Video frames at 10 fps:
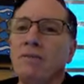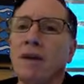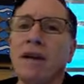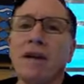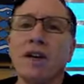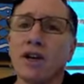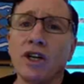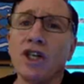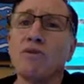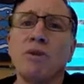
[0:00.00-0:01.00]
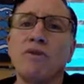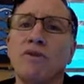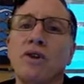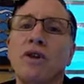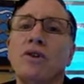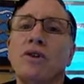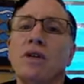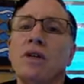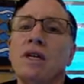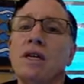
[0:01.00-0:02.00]
encouragement for you
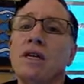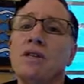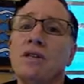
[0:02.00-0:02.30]
is